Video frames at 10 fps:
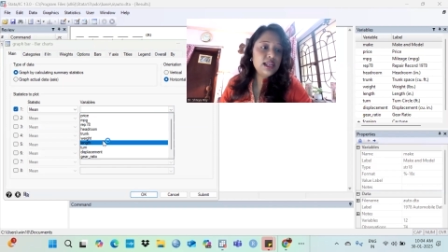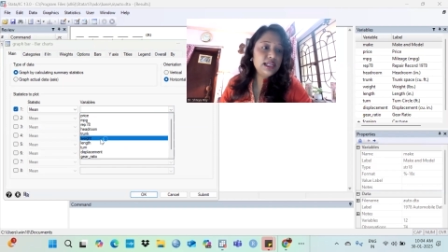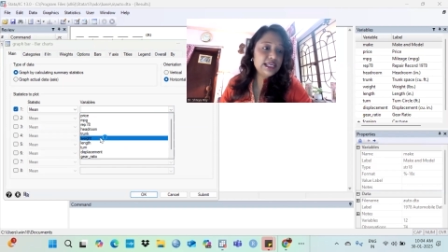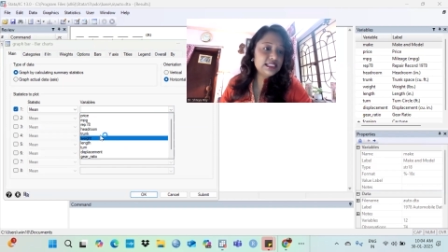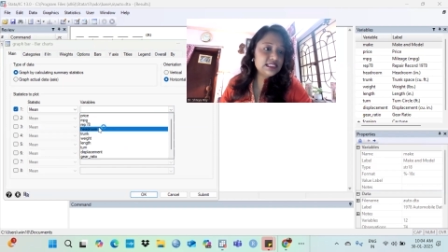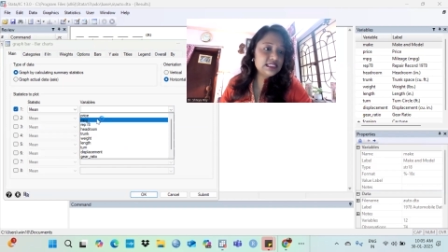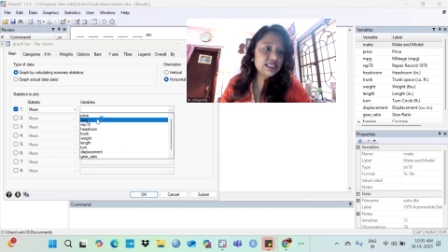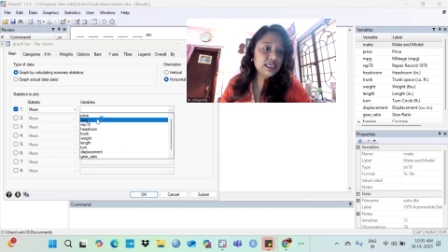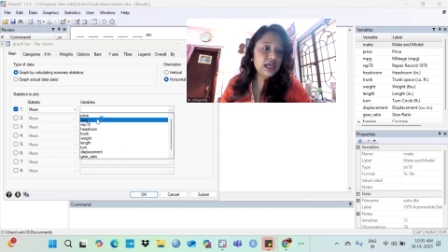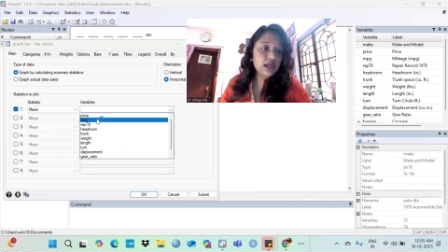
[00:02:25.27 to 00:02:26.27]
Let's
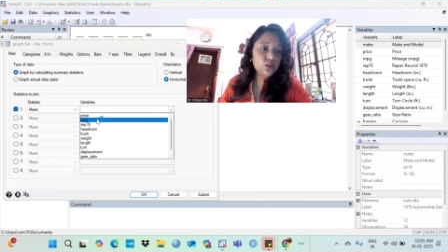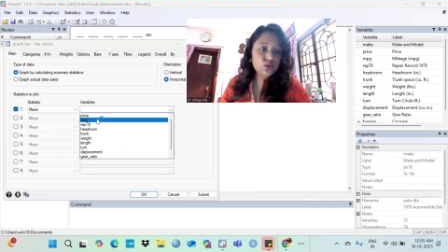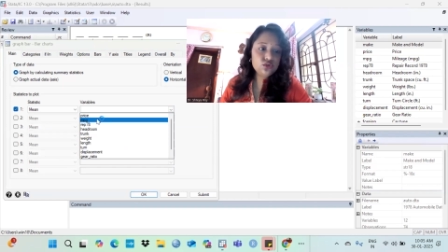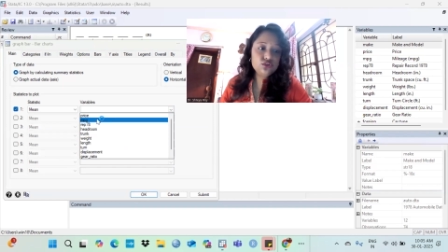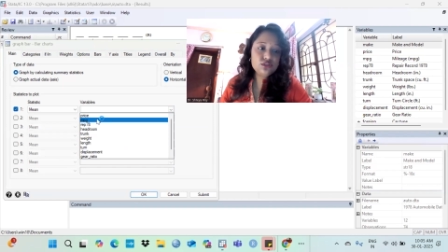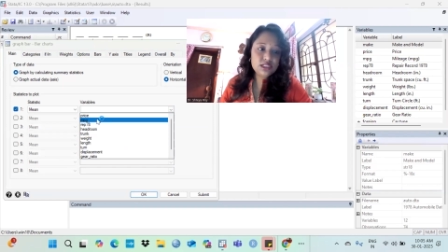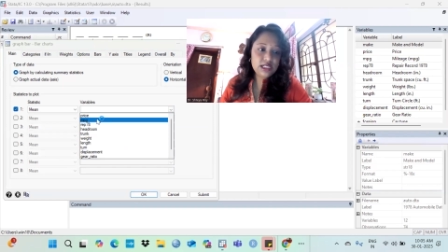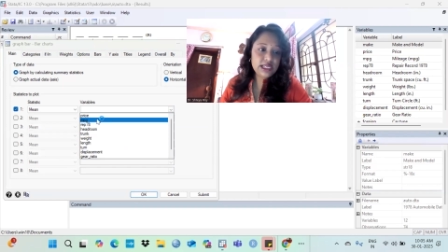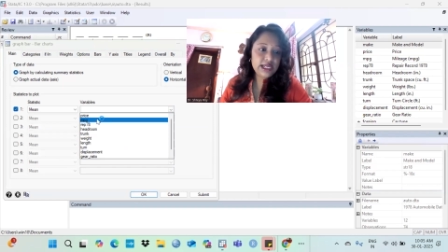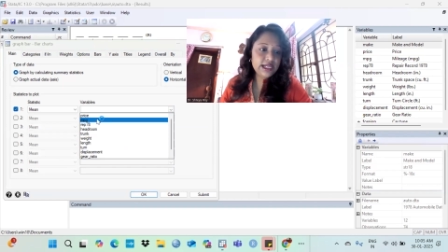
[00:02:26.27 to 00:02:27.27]
say I want to
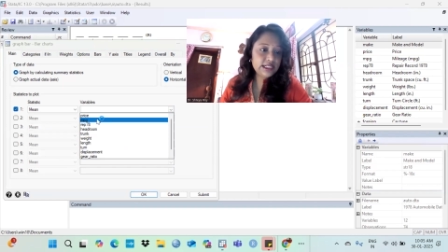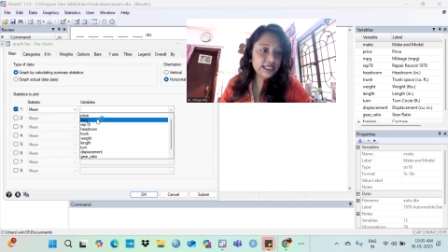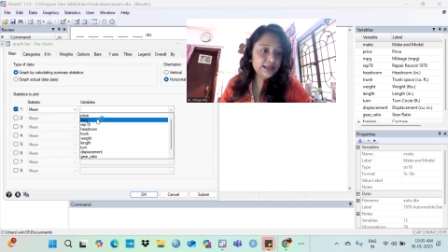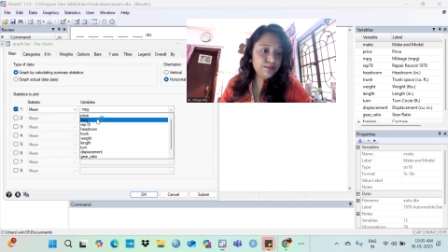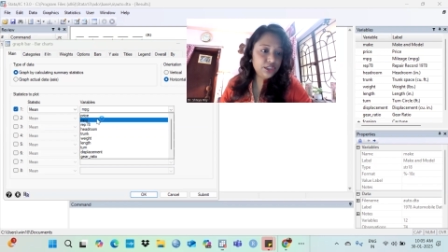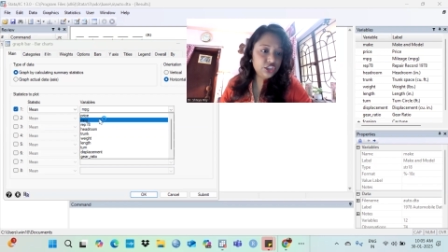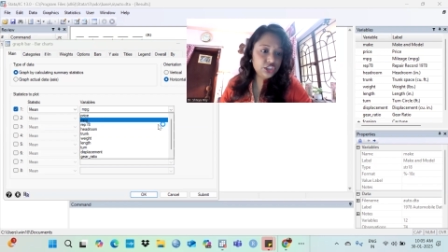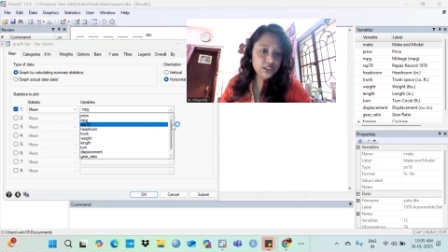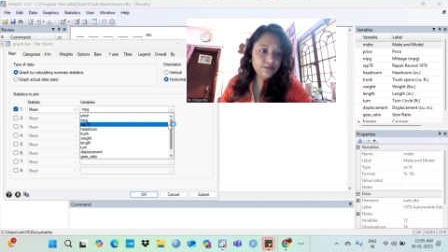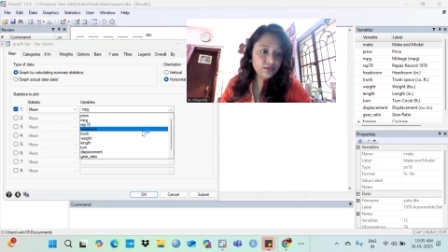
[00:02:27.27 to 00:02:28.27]
select
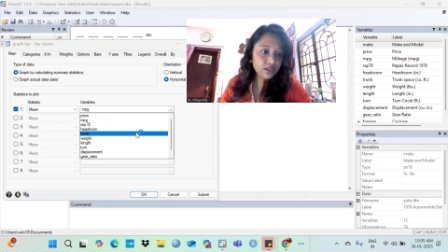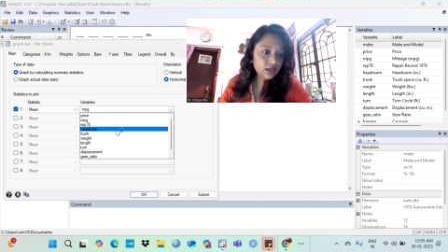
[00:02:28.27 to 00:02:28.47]
MPG.